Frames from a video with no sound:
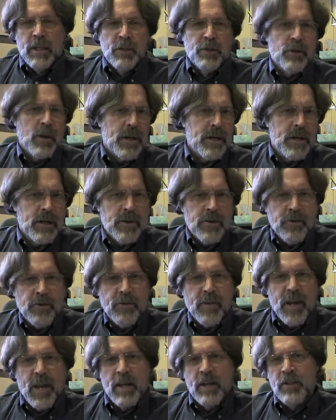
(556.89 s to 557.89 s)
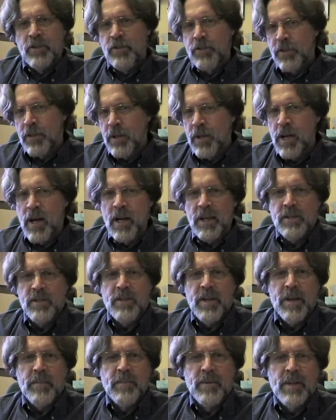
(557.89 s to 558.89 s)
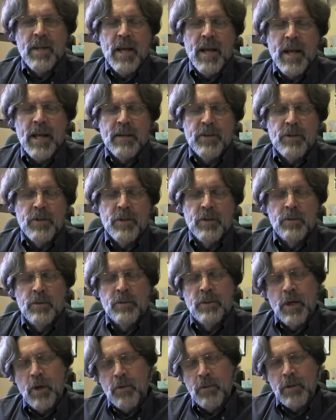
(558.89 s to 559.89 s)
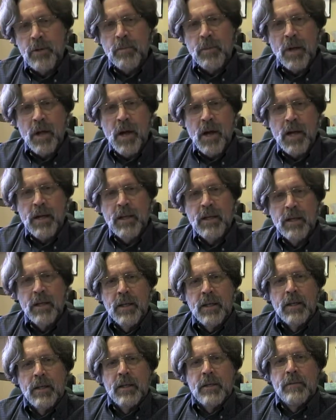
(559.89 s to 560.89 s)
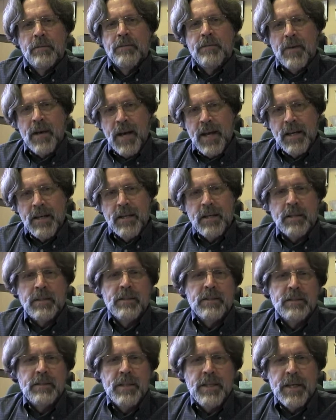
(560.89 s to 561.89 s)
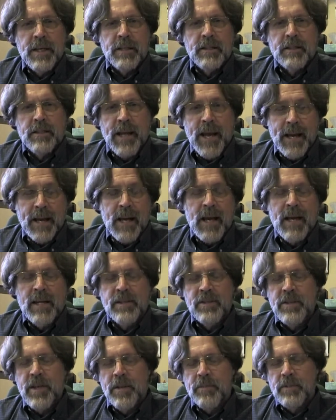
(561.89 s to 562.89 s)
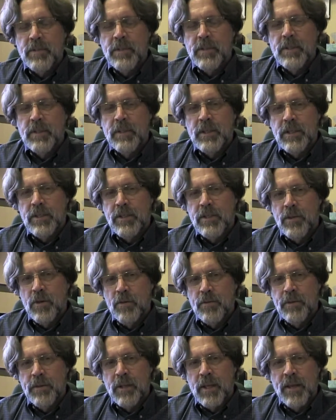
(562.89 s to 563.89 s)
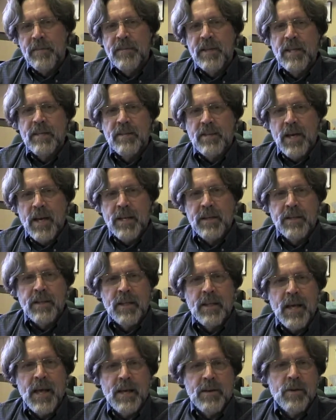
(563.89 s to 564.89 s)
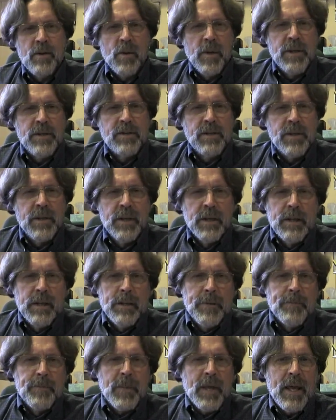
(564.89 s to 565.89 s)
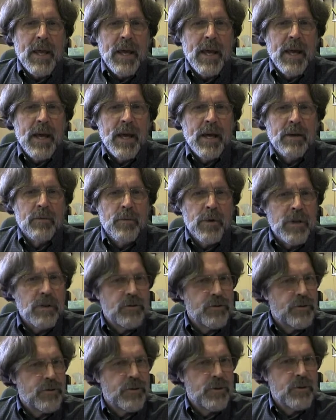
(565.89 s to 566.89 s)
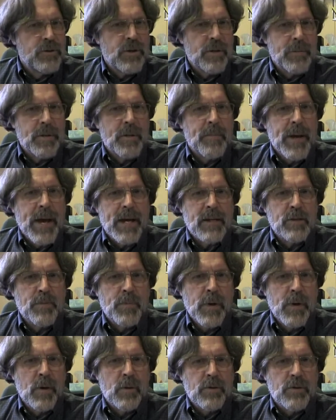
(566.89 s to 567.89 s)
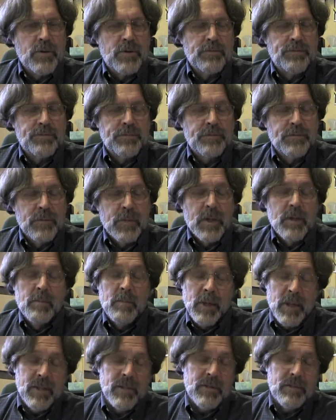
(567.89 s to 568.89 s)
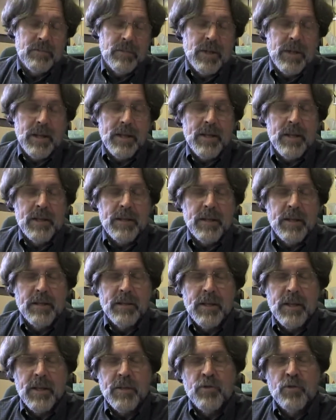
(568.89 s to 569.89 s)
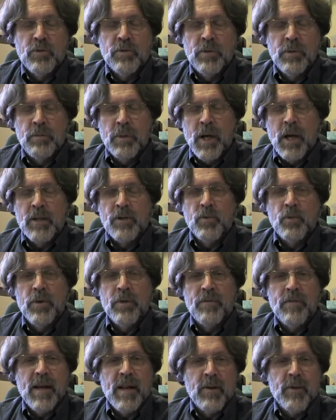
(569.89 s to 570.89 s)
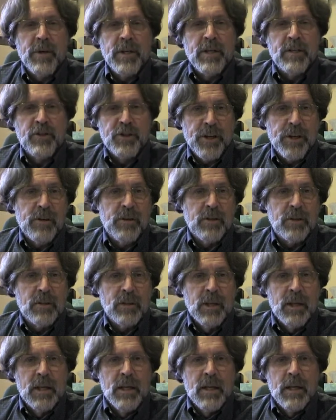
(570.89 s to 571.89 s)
trying to understand a certain concept, that you go to the blog, find that concept listed over on the left-hand side in the categories, and read through some of the past posts. Plus, I think that the blog's worth following in general,